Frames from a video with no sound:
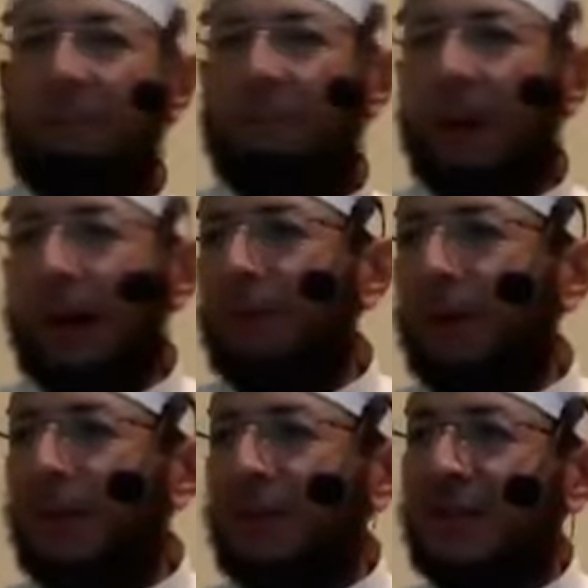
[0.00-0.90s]
my
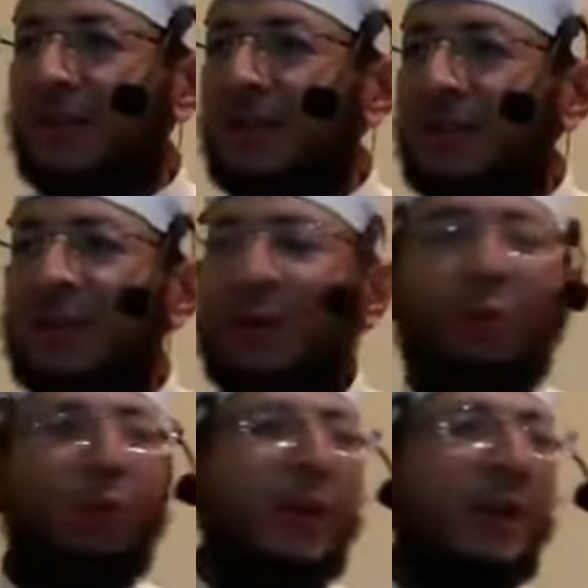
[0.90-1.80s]
brothers and sisters
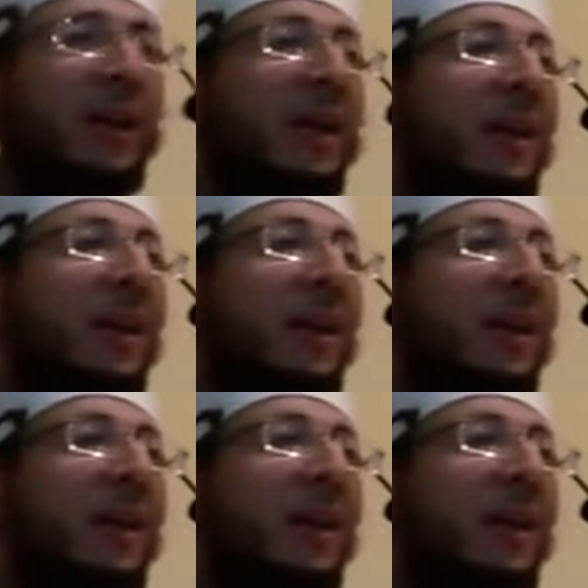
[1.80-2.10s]
who were